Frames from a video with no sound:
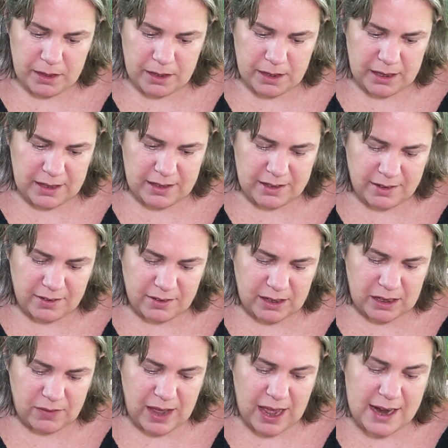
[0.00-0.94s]
It
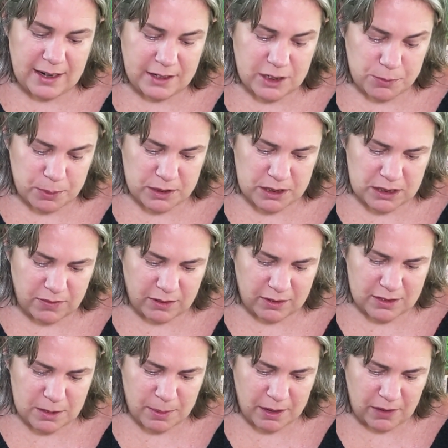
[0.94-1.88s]
doesn't give any
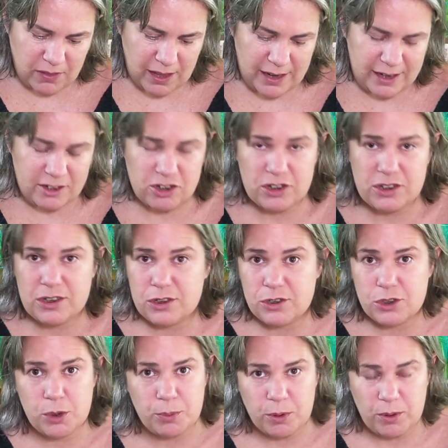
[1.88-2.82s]
specifics about that. It just says
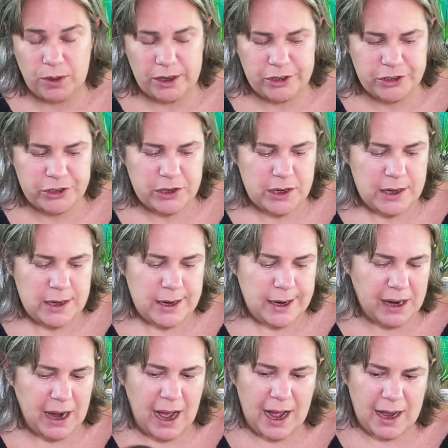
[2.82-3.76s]
superwash.
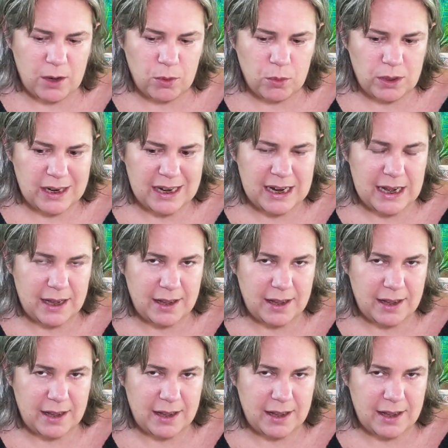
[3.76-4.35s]
But I would